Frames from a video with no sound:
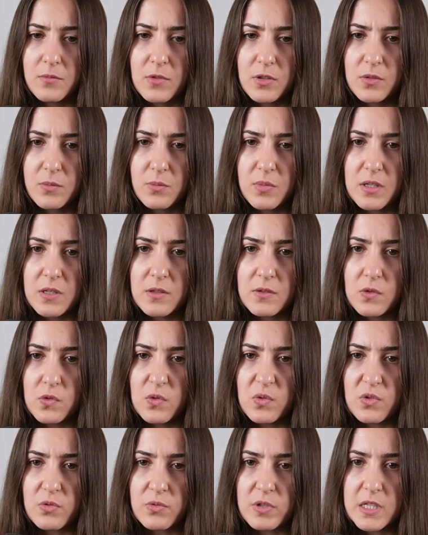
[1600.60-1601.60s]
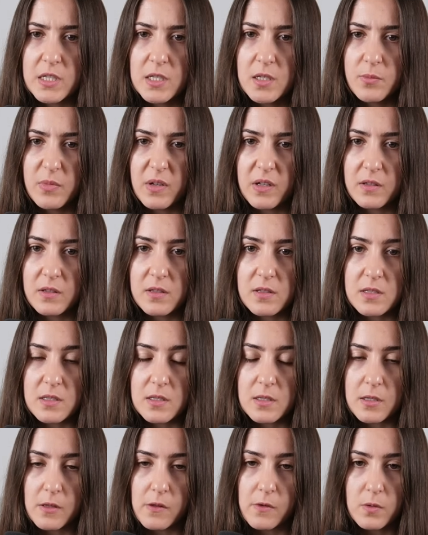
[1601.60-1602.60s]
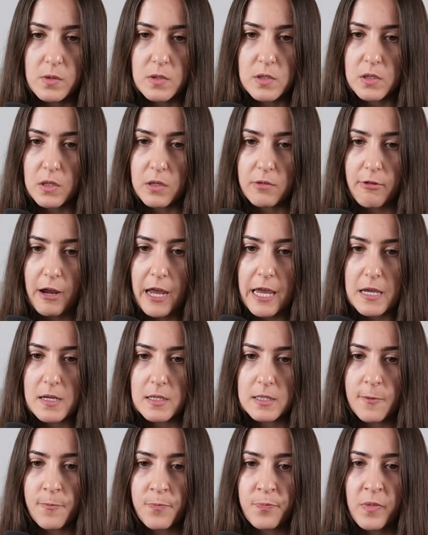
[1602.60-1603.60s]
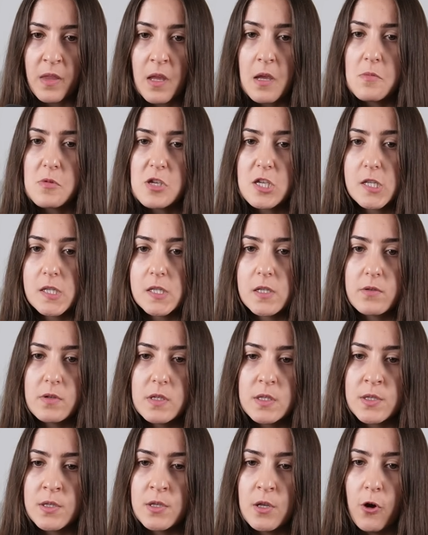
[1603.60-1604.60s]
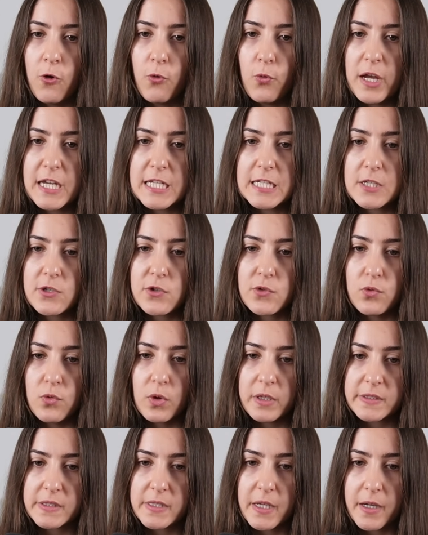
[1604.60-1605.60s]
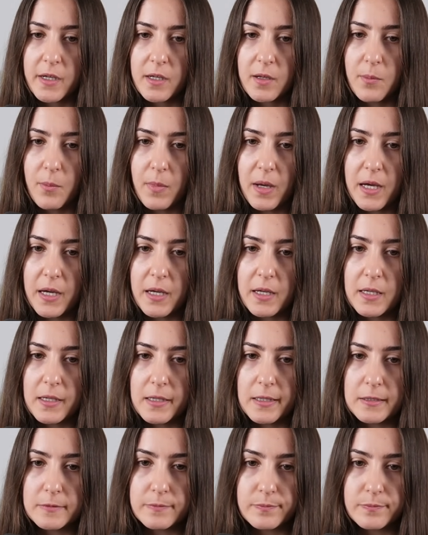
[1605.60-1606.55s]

being too greedy, but it looks great because there is no way to attack my...